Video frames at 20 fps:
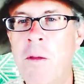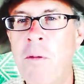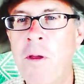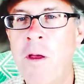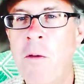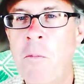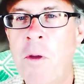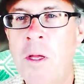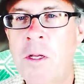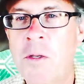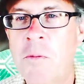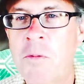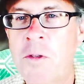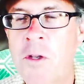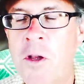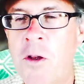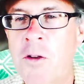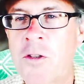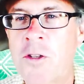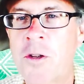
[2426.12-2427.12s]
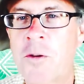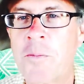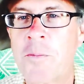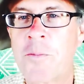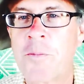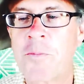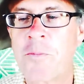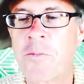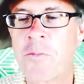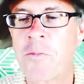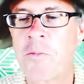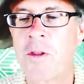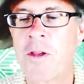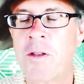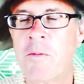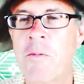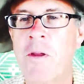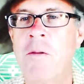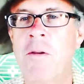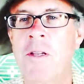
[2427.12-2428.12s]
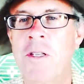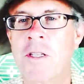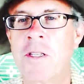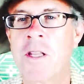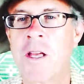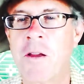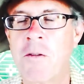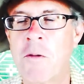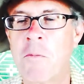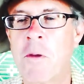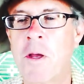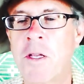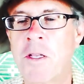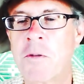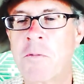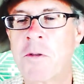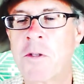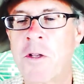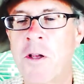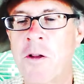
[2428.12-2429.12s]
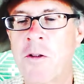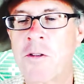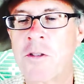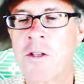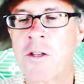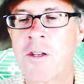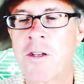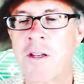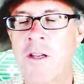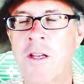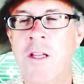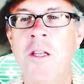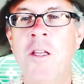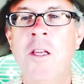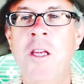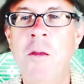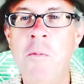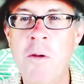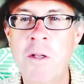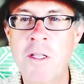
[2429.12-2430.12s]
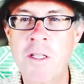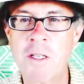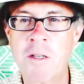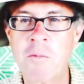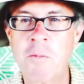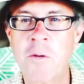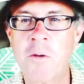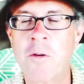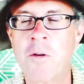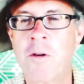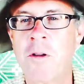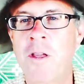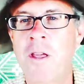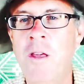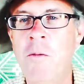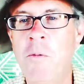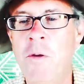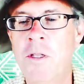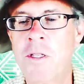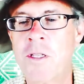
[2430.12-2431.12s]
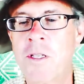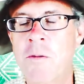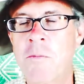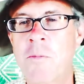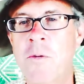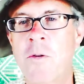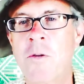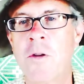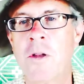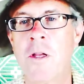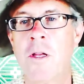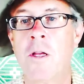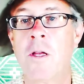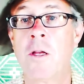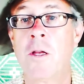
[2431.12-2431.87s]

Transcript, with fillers: maybe I'll make some salsa. Maybe it's time to make some salsa. Keep it simple. Keep it simple.